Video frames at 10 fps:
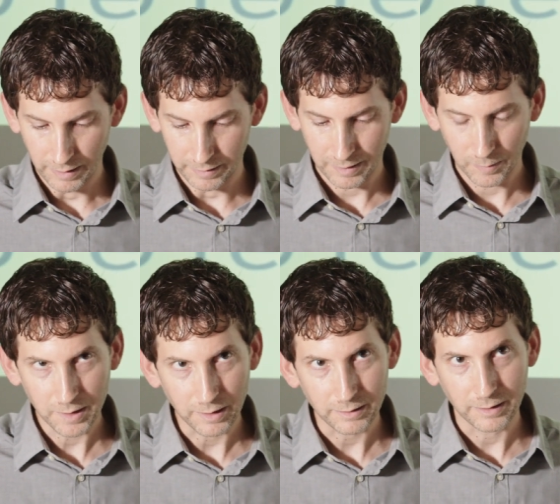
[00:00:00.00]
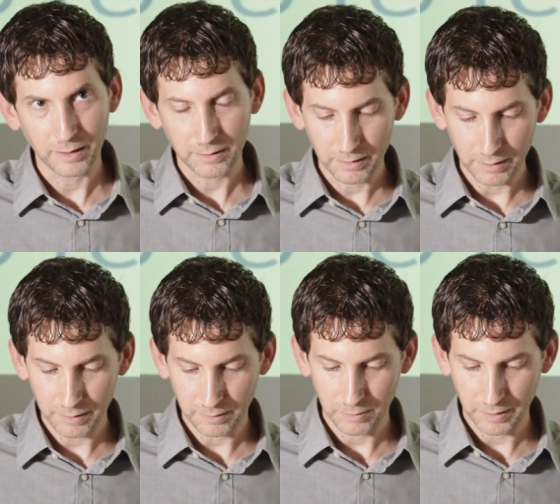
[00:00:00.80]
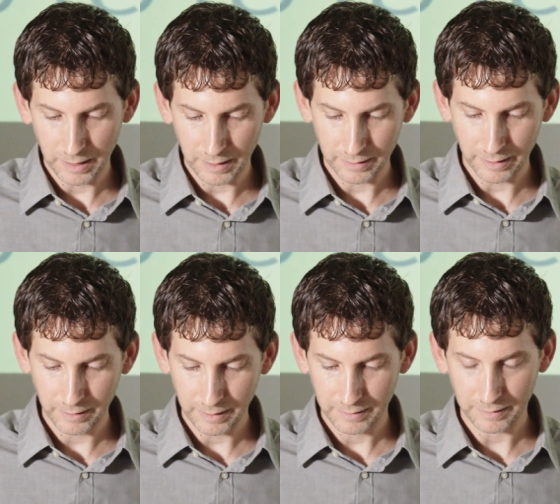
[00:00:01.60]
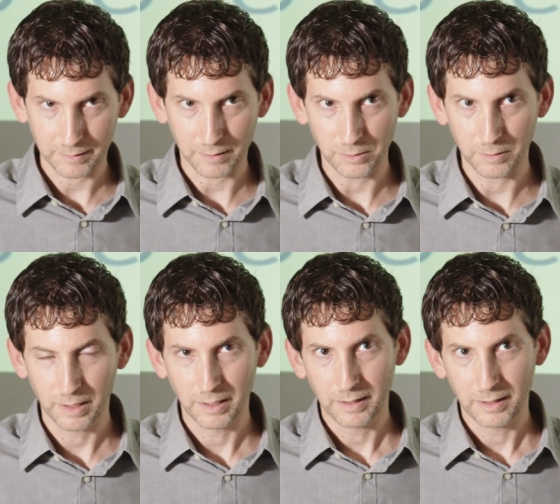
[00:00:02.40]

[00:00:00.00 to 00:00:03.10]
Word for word: it seems that Kierkegaard is relating dialectics to